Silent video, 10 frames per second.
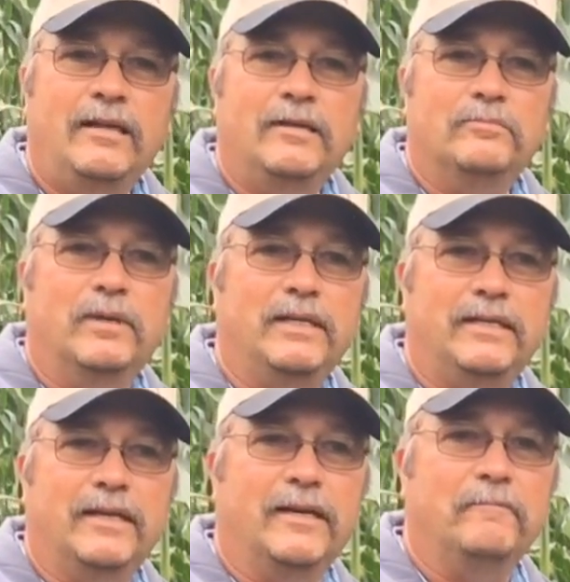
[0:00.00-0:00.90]
but
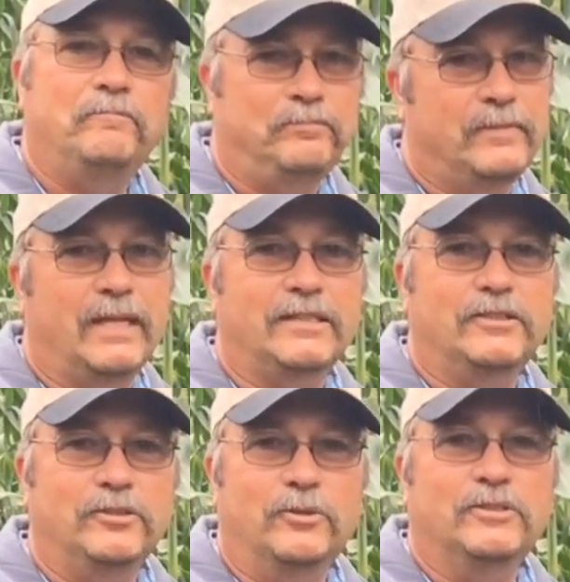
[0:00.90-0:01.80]
that's
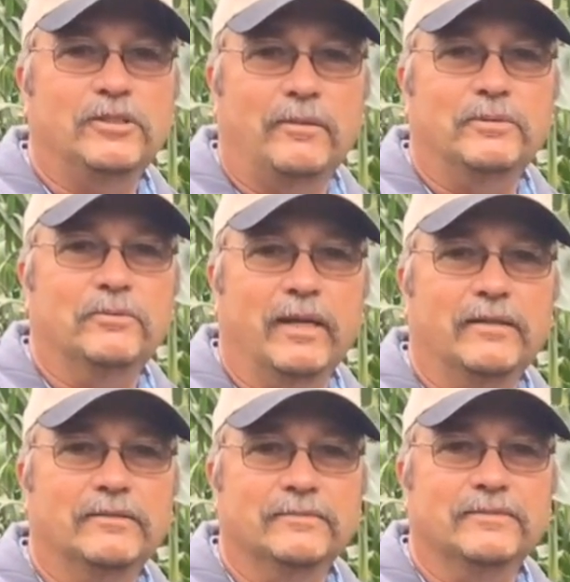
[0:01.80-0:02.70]
good corn chopping
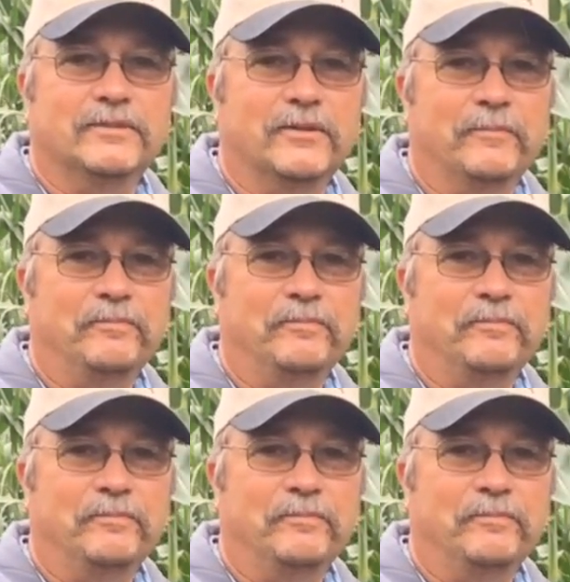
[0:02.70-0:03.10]
weather. So